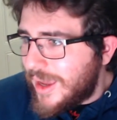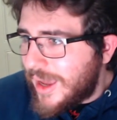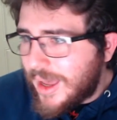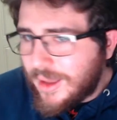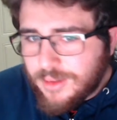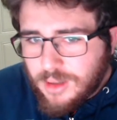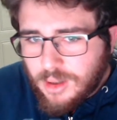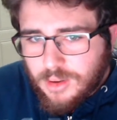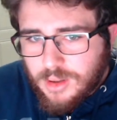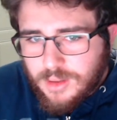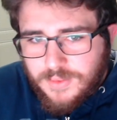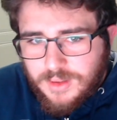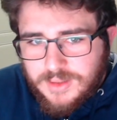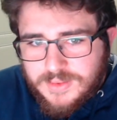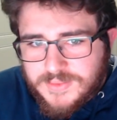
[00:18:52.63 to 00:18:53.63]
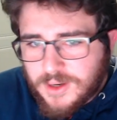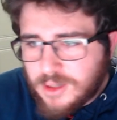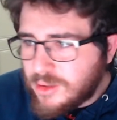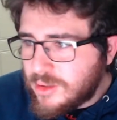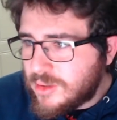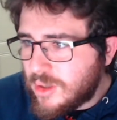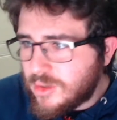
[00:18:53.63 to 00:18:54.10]
I'll go even as far
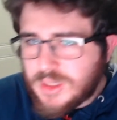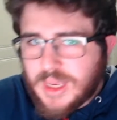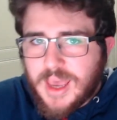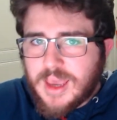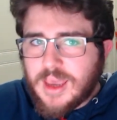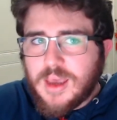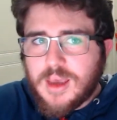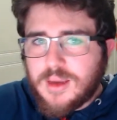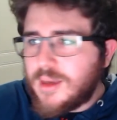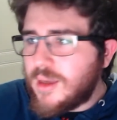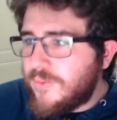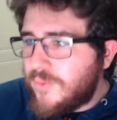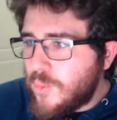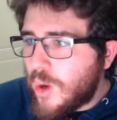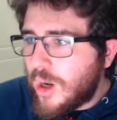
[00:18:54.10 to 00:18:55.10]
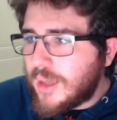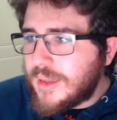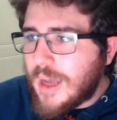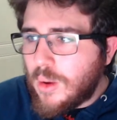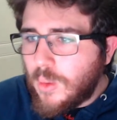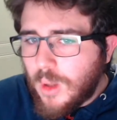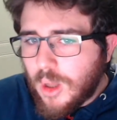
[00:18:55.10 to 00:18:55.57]
as to say, if you want
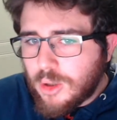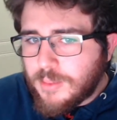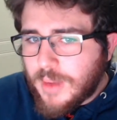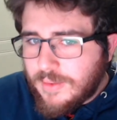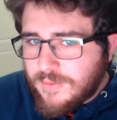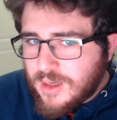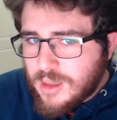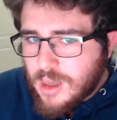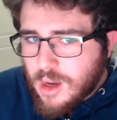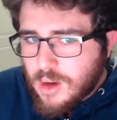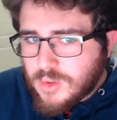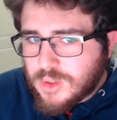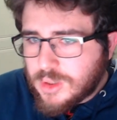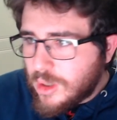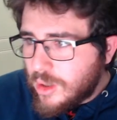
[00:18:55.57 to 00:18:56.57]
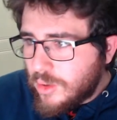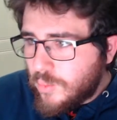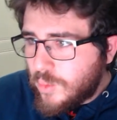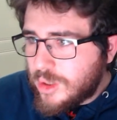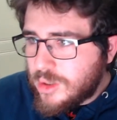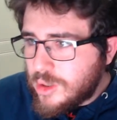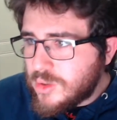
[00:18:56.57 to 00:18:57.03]
to download my videos
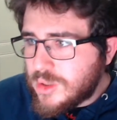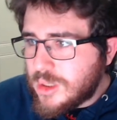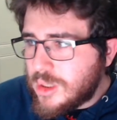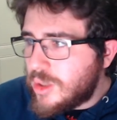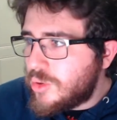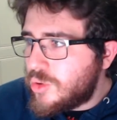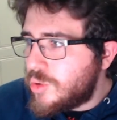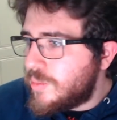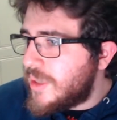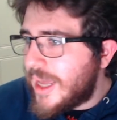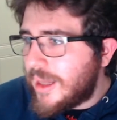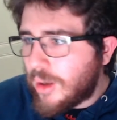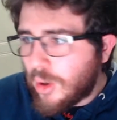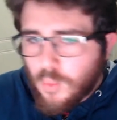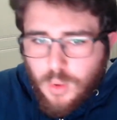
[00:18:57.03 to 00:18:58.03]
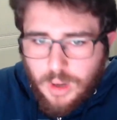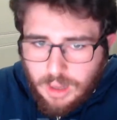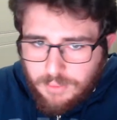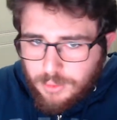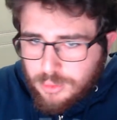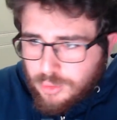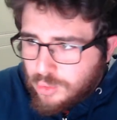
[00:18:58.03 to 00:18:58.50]
with using YouTube DL or
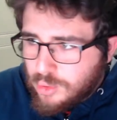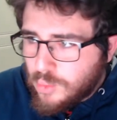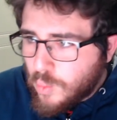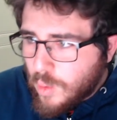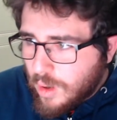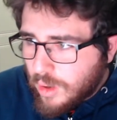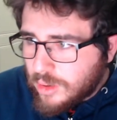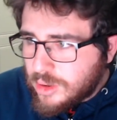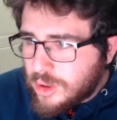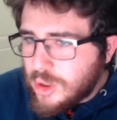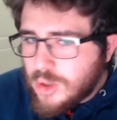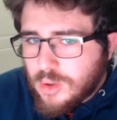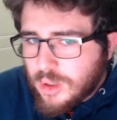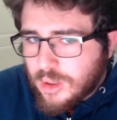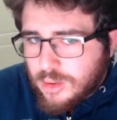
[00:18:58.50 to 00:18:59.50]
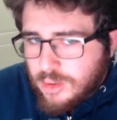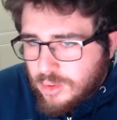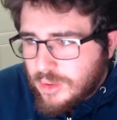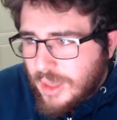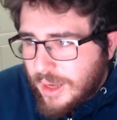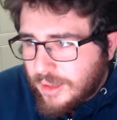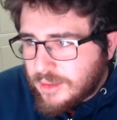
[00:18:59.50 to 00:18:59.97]
whatever tool you want, you can
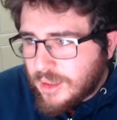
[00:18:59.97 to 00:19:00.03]
do that.